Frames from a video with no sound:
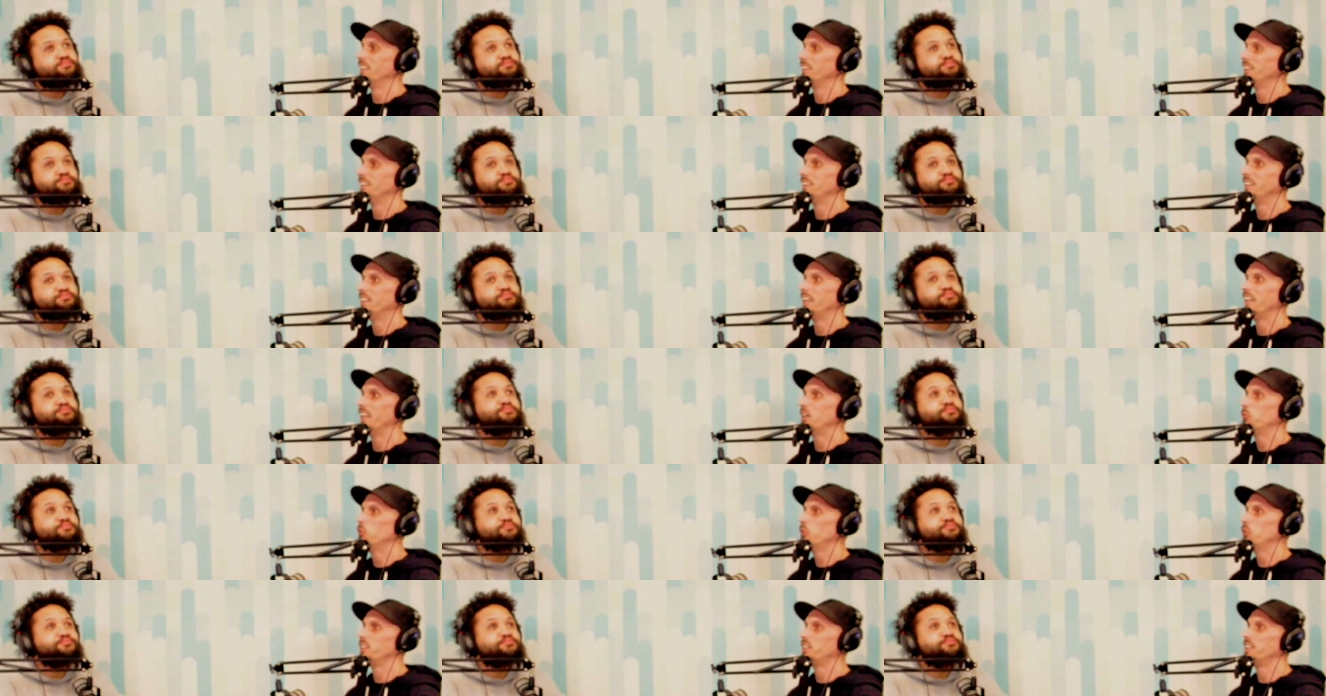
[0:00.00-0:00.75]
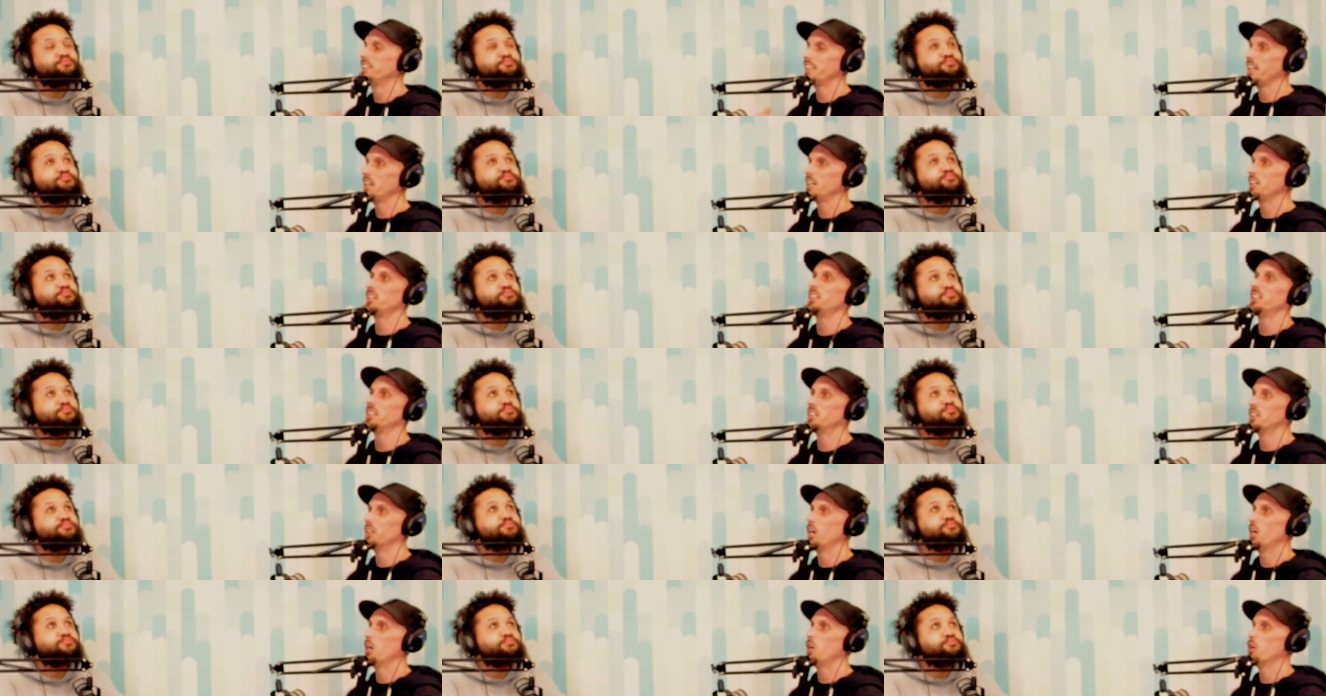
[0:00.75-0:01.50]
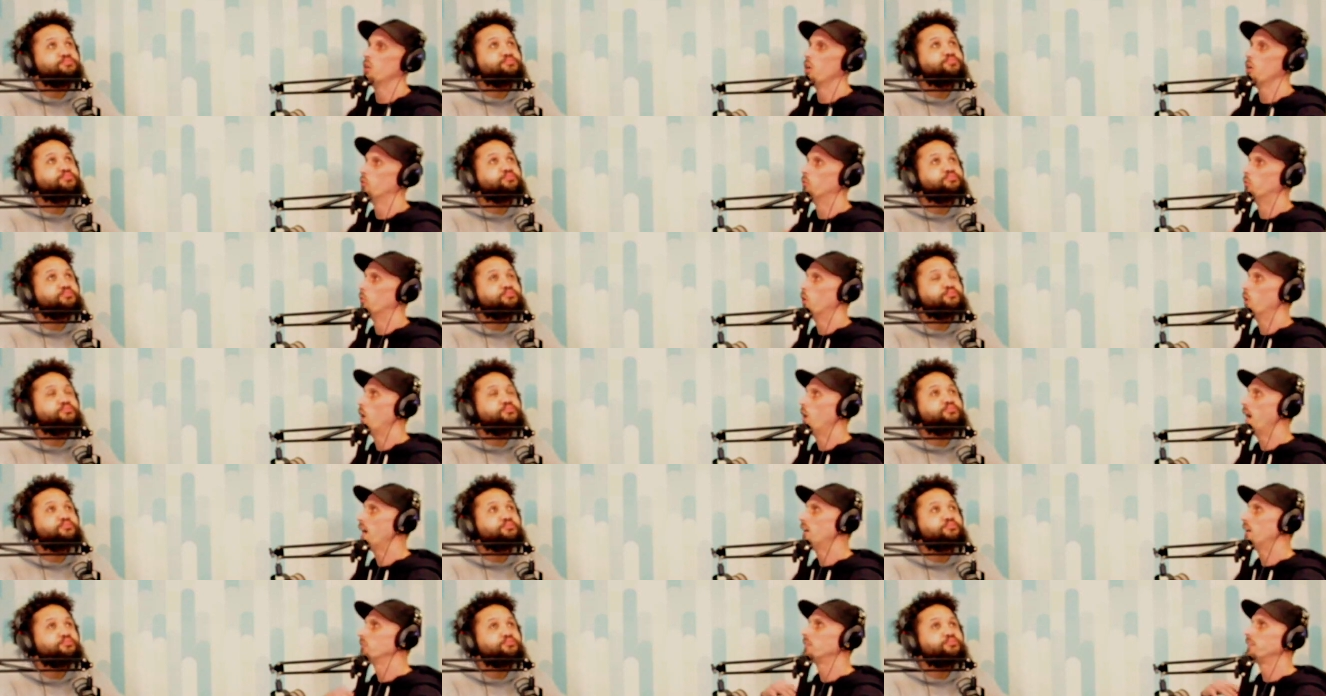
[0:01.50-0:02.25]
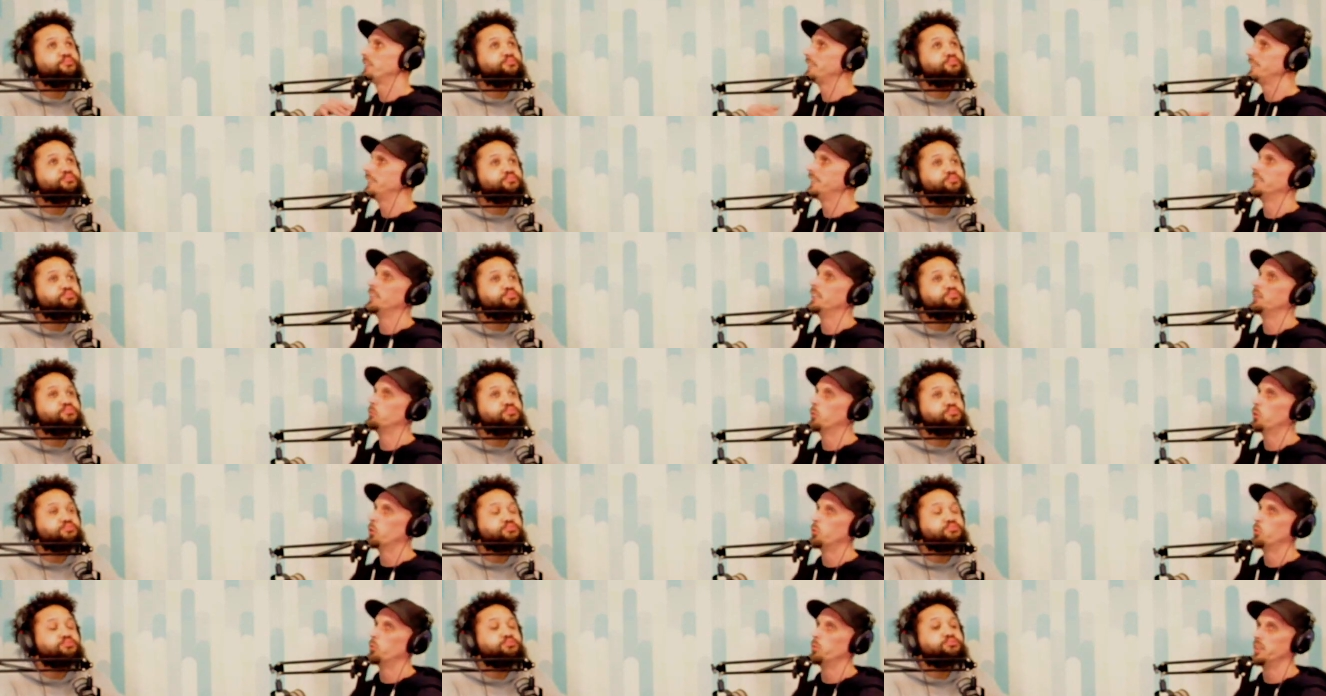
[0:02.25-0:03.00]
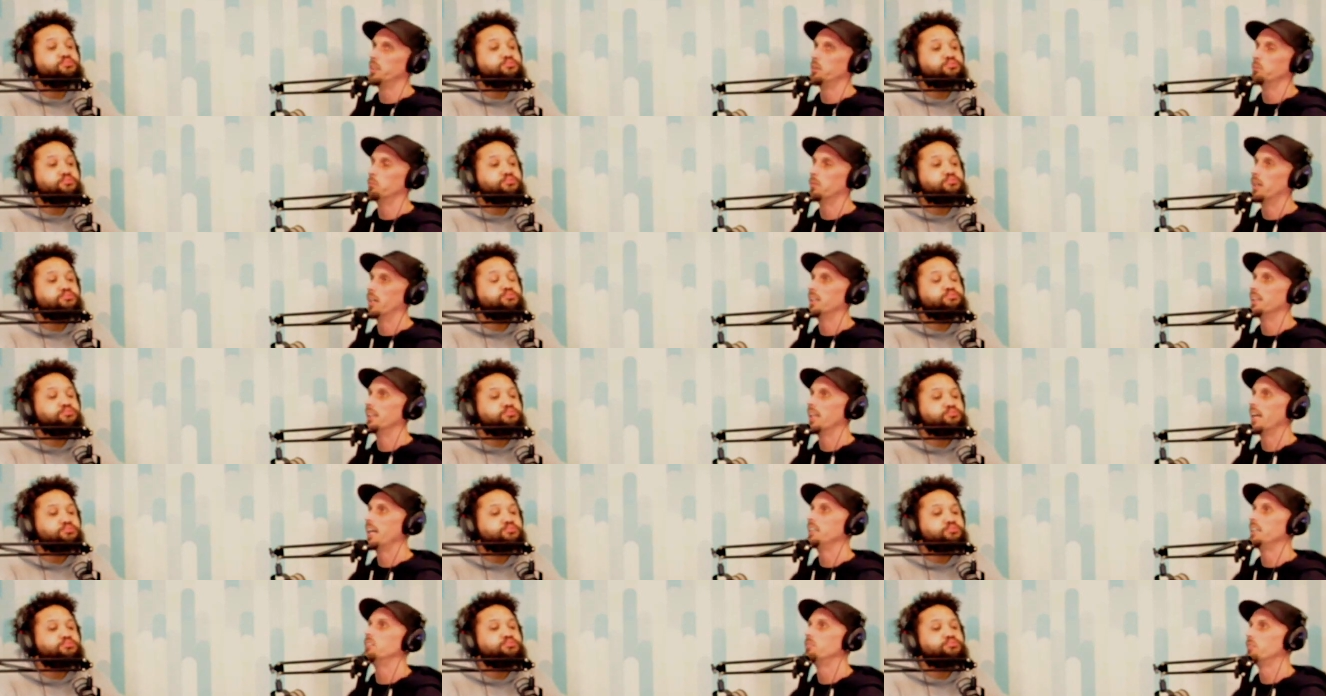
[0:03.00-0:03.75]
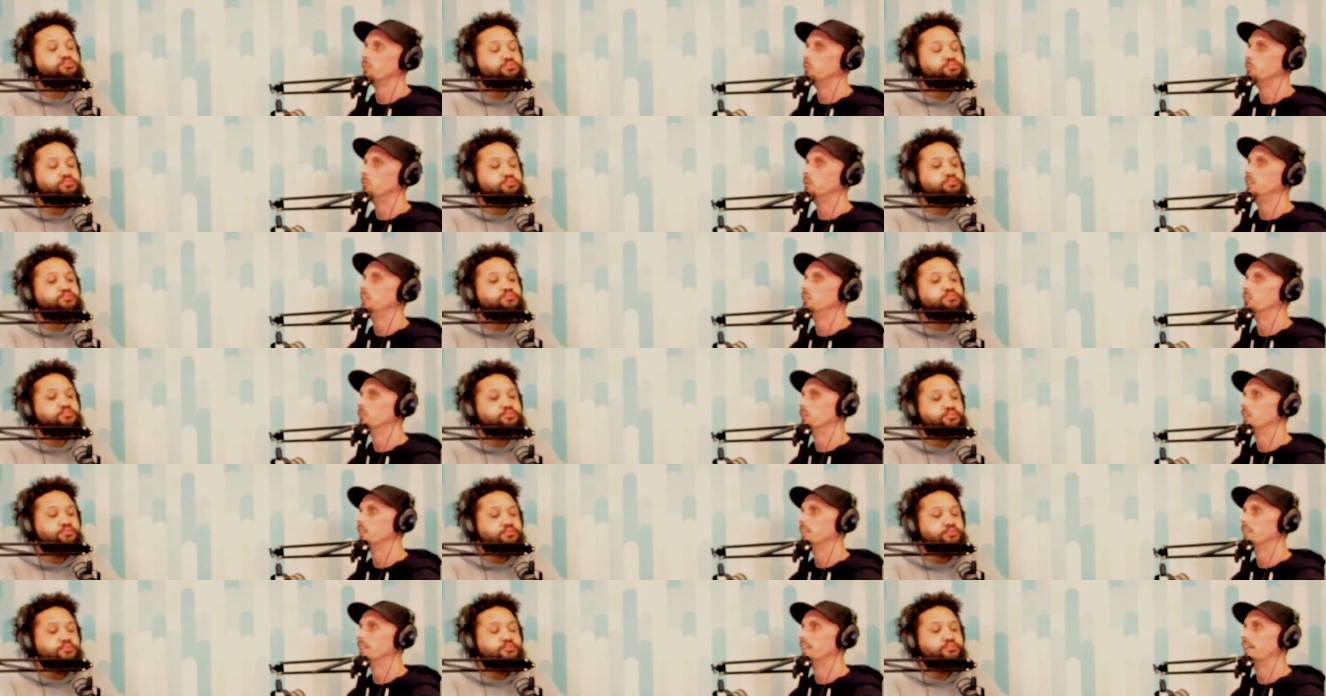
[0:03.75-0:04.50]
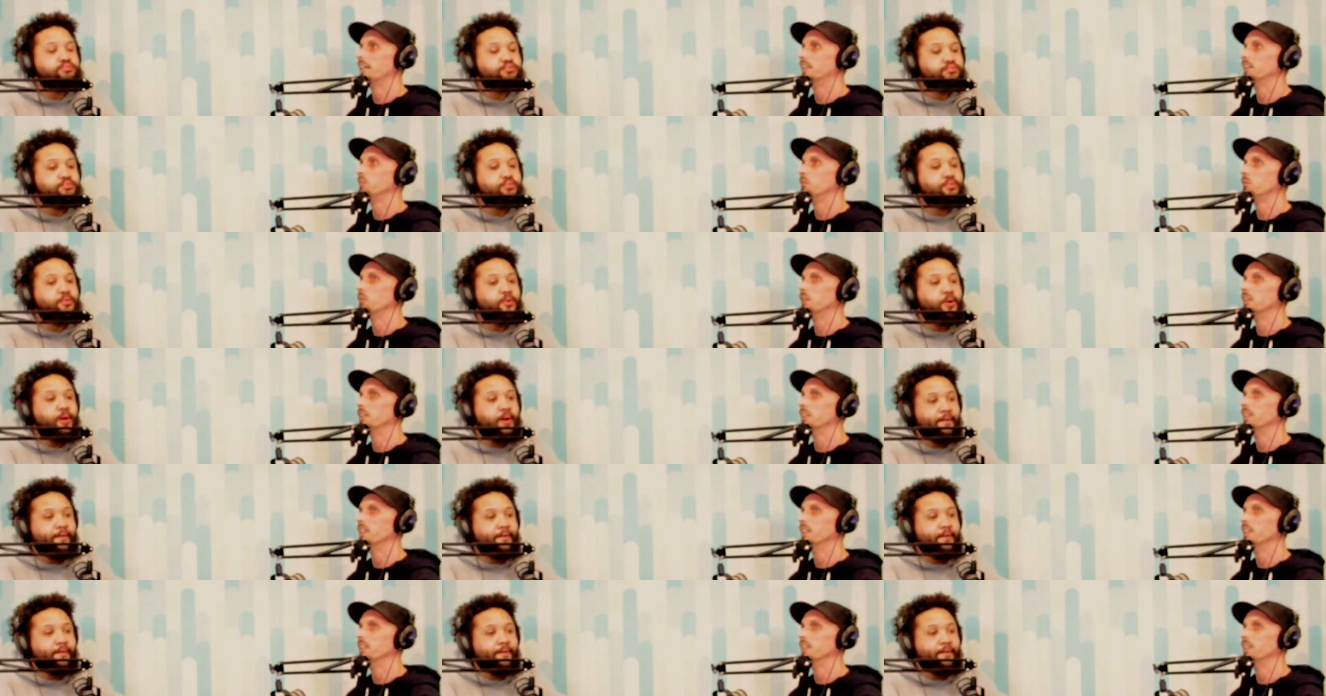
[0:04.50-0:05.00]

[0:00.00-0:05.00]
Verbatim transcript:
Speaker 1: it was such a, a, a outstanding moment in my life for me to realize, man,